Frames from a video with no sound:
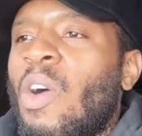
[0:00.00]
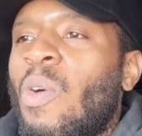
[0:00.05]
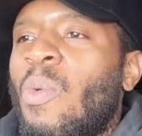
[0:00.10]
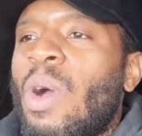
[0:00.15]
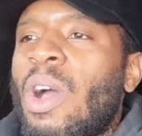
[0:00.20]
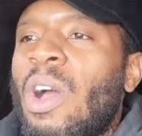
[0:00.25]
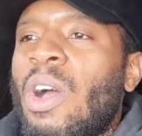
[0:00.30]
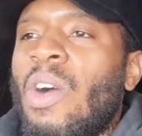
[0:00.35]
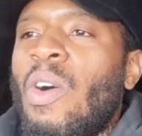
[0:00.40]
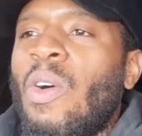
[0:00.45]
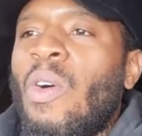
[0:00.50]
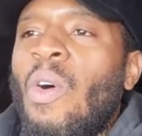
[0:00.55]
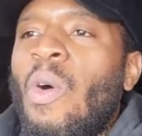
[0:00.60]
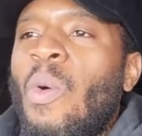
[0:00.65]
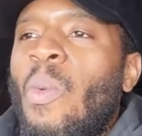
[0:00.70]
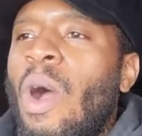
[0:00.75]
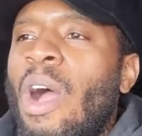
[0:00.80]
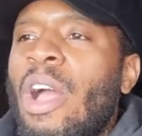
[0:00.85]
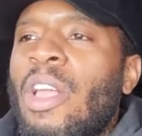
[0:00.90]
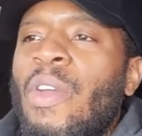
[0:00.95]
Well,
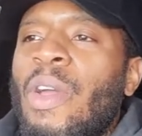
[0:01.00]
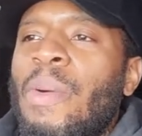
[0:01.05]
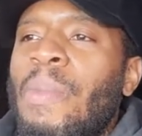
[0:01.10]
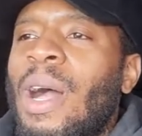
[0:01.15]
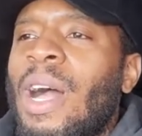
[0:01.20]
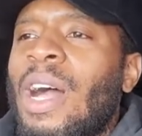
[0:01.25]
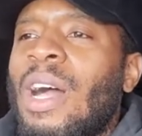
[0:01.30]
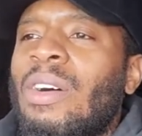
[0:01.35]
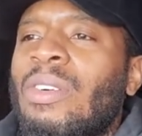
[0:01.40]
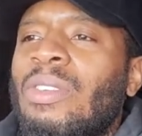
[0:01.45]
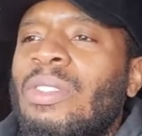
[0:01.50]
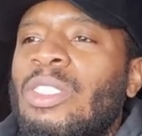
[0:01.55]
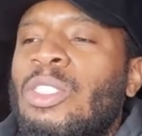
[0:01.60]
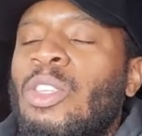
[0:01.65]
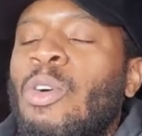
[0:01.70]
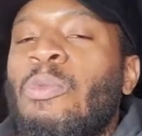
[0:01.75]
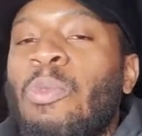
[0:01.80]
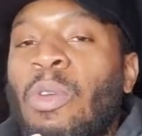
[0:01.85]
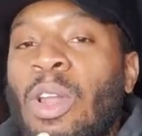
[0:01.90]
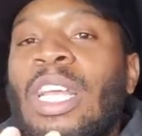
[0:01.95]
why are you at my house?
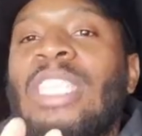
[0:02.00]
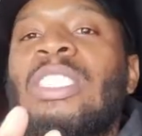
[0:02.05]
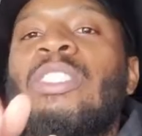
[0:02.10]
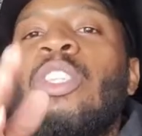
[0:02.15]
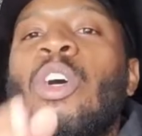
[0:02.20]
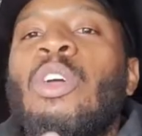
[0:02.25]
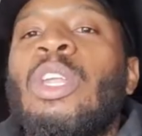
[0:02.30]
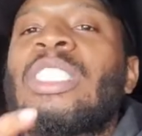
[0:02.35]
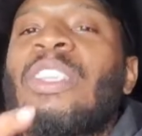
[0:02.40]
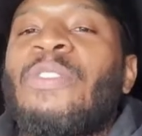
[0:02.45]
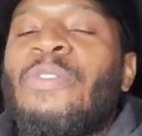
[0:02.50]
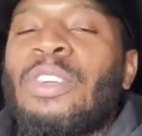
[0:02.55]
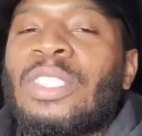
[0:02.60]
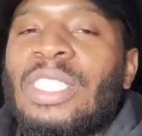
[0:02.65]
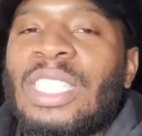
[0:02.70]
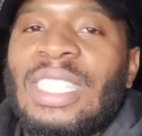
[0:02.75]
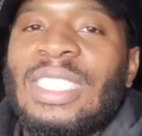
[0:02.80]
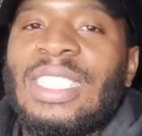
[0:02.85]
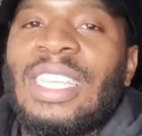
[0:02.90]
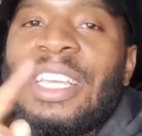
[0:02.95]
So that's the
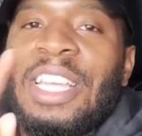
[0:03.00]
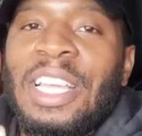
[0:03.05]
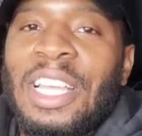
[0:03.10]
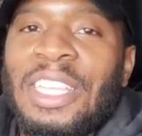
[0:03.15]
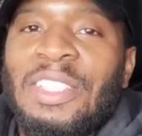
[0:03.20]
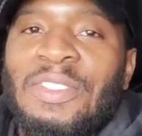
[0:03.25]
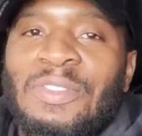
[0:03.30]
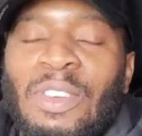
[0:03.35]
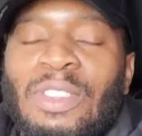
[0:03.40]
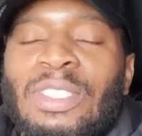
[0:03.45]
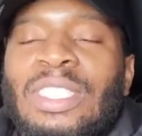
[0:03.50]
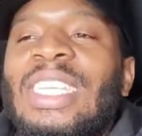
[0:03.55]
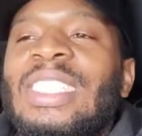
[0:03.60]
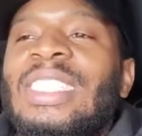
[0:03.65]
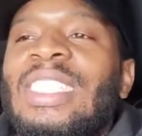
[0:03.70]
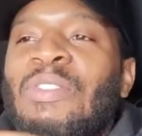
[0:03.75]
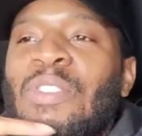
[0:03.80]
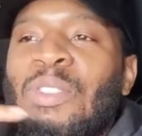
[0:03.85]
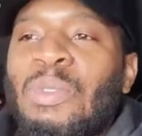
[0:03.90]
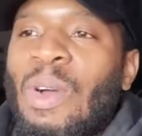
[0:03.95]
first thing he said. First thing he
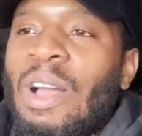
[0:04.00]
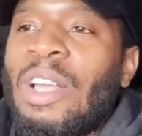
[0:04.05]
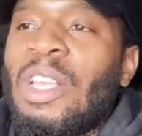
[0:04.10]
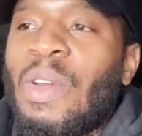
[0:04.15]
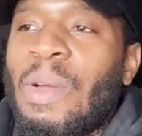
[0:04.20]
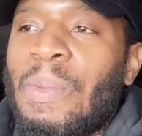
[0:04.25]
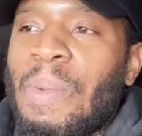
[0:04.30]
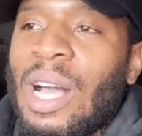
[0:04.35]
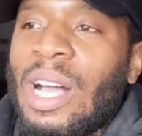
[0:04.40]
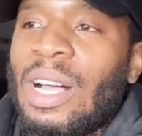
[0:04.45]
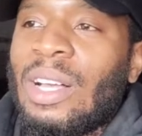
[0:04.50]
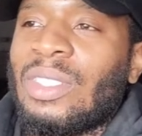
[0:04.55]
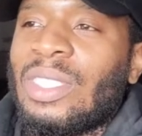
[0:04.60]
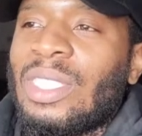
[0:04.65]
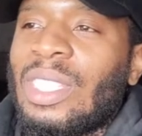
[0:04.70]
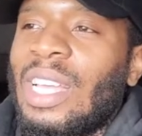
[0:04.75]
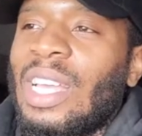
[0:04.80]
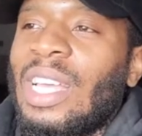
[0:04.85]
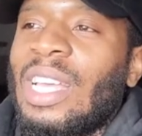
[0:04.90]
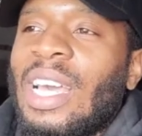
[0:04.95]
said was, why are you at my
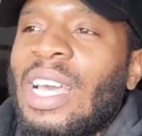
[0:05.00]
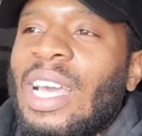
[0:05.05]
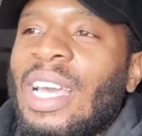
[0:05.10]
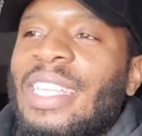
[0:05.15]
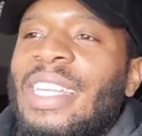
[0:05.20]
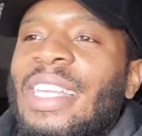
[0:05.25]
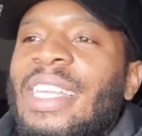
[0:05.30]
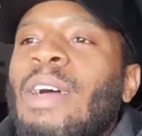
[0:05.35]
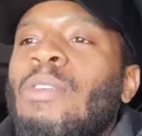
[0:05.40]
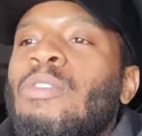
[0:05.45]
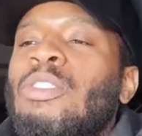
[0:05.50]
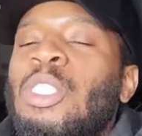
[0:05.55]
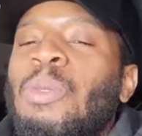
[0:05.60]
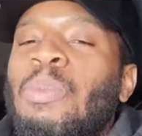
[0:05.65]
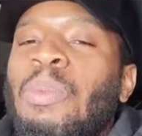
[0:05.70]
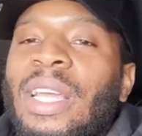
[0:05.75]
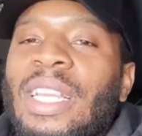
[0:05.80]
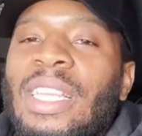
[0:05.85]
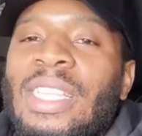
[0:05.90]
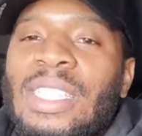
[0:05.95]
house? And then I was
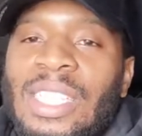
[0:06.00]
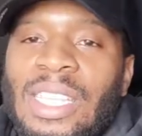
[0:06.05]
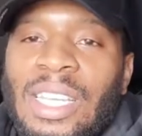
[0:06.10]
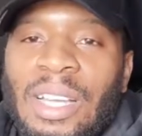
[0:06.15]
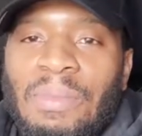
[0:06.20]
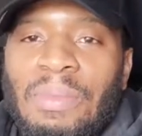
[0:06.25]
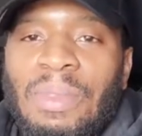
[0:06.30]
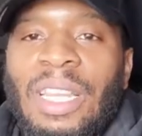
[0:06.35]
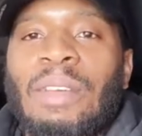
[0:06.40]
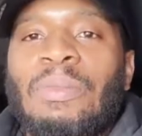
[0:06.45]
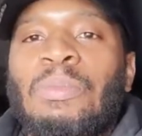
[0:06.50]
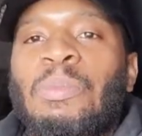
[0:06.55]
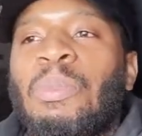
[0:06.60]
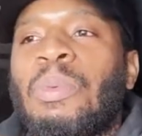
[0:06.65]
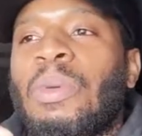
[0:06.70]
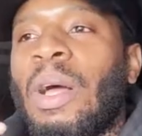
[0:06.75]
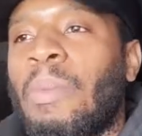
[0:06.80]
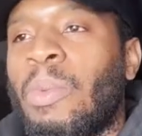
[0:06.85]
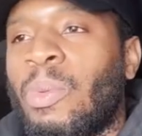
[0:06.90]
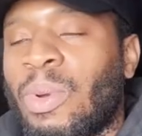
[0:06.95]
explaining to him that
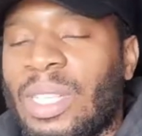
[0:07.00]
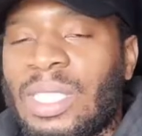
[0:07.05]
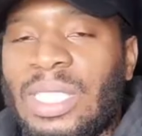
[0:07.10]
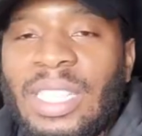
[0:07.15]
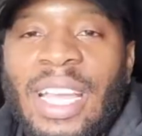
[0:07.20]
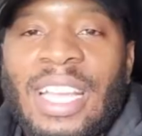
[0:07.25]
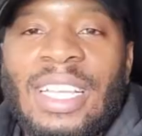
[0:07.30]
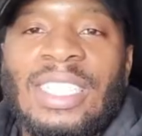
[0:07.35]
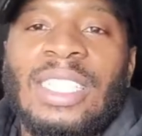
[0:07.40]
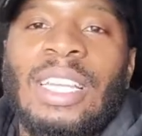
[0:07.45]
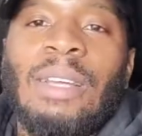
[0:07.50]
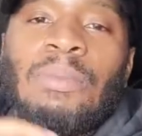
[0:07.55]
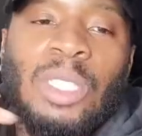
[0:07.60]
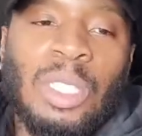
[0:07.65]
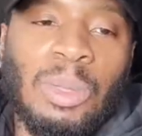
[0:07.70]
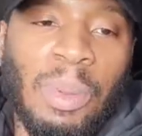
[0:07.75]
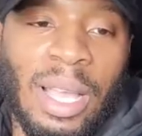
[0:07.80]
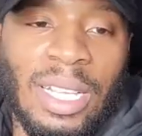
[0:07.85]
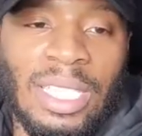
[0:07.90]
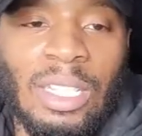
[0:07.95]
I'm a real estate agent. I'm
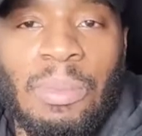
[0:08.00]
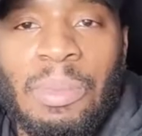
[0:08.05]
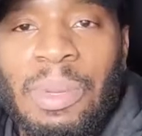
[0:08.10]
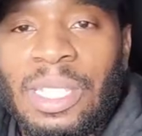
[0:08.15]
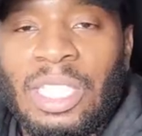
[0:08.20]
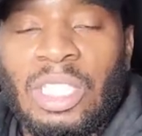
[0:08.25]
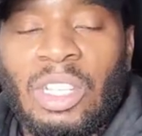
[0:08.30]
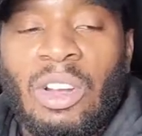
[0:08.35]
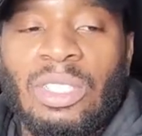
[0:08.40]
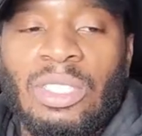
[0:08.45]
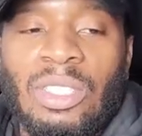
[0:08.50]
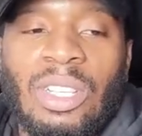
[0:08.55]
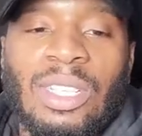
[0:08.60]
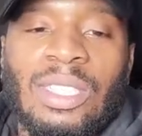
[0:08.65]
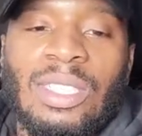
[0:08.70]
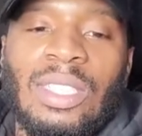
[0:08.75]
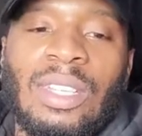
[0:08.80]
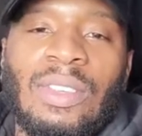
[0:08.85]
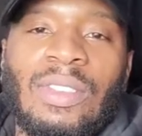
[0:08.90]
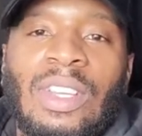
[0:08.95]
just passing my business card and all
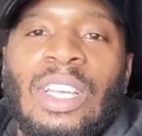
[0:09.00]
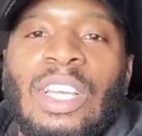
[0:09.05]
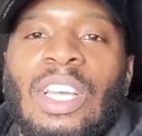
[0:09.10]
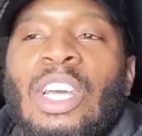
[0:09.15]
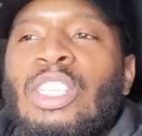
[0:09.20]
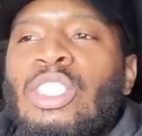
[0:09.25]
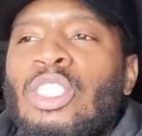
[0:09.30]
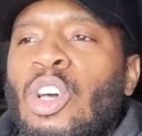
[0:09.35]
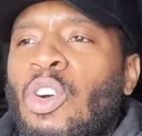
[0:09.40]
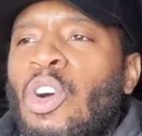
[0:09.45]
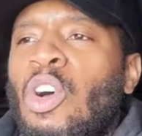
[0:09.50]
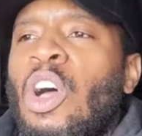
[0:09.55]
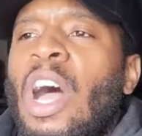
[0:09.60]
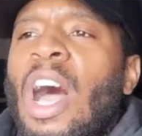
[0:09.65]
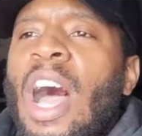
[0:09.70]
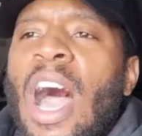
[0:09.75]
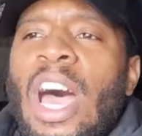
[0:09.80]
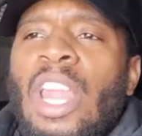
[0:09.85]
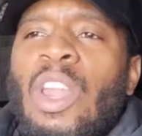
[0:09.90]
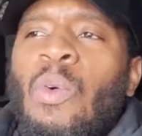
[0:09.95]
that stuff. So
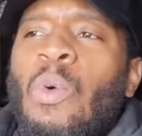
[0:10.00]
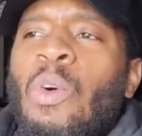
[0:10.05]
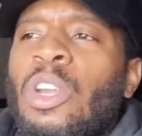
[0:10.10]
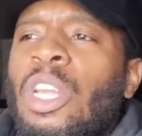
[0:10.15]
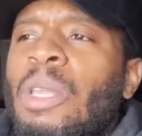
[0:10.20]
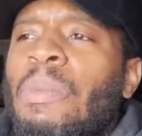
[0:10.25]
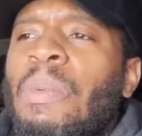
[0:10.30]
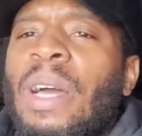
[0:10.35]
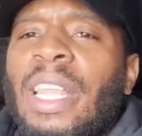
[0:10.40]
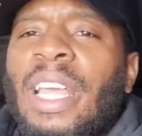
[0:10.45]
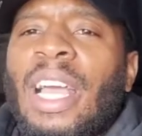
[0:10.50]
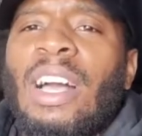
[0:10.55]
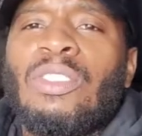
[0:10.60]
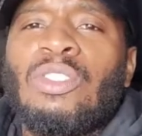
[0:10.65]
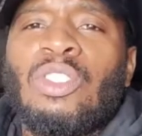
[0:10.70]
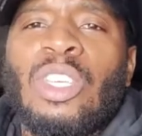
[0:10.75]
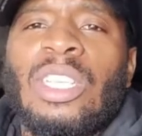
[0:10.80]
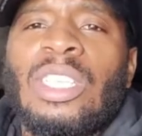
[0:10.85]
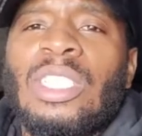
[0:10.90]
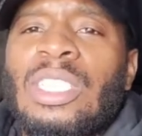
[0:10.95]
I don't want anybody
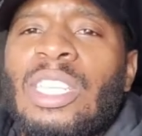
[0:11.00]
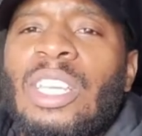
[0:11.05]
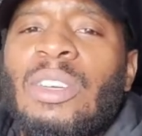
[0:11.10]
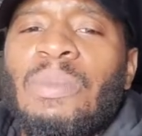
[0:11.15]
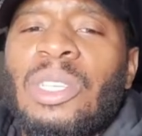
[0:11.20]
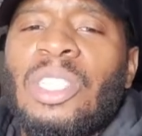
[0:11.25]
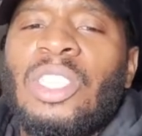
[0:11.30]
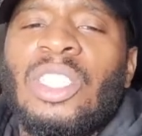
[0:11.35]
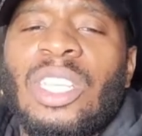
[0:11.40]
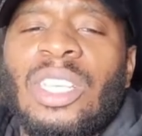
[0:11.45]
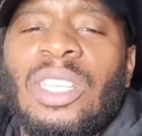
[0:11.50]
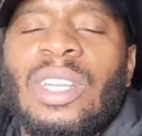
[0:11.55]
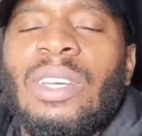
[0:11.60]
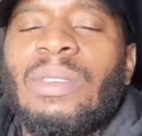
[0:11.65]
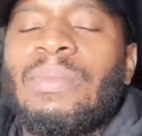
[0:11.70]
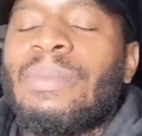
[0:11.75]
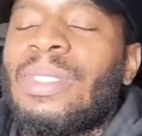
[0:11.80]
house trying to sell me shit.